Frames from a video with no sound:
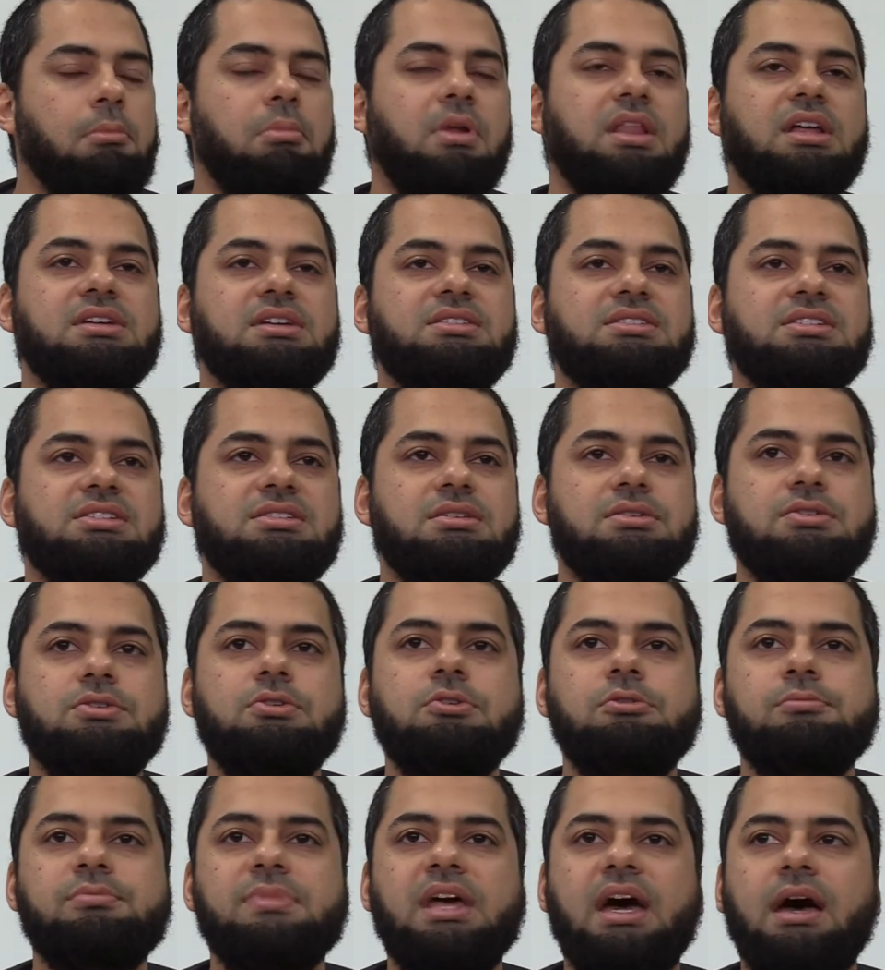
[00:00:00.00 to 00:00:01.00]
But let's just
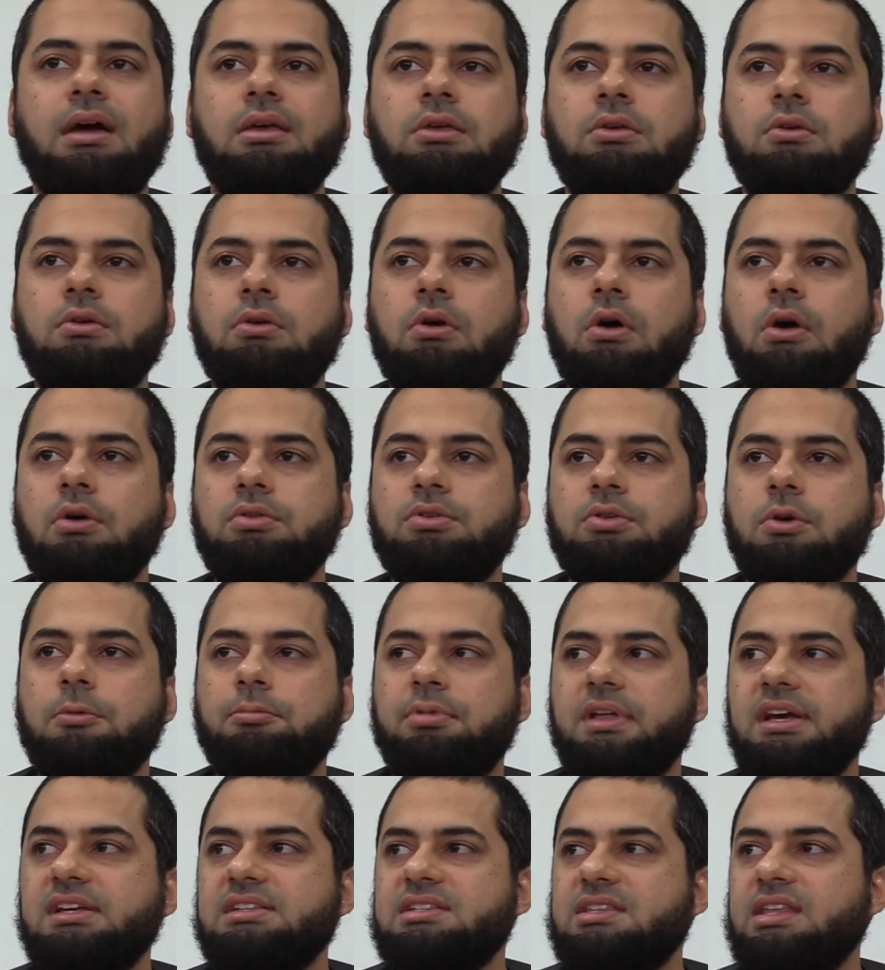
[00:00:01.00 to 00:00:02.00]
assume that you go to
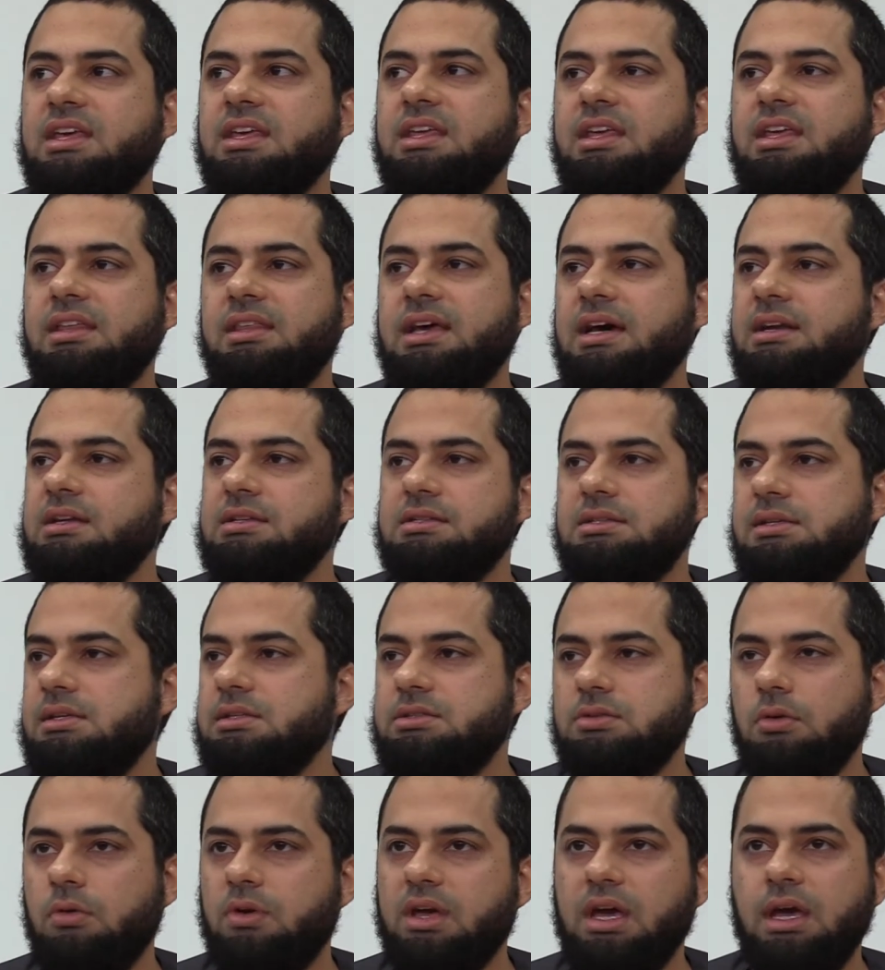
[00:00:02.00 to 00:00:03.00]
a place thinking that
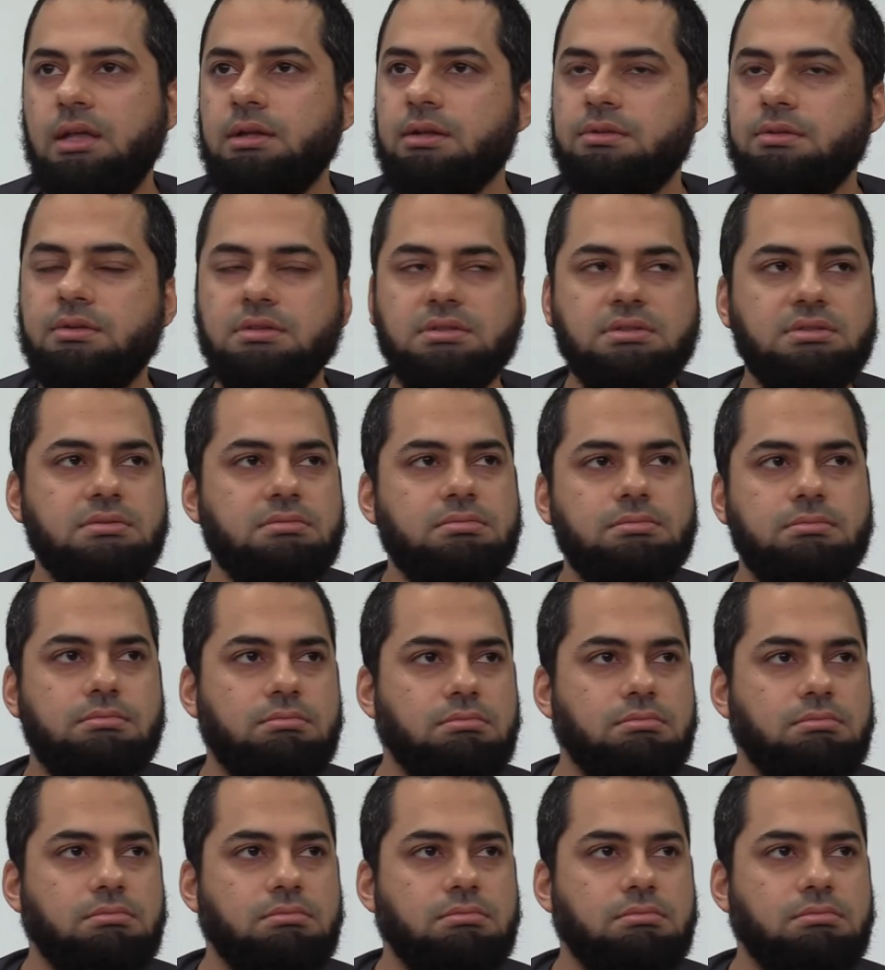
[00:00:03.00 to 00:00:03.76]
it's okay, nothing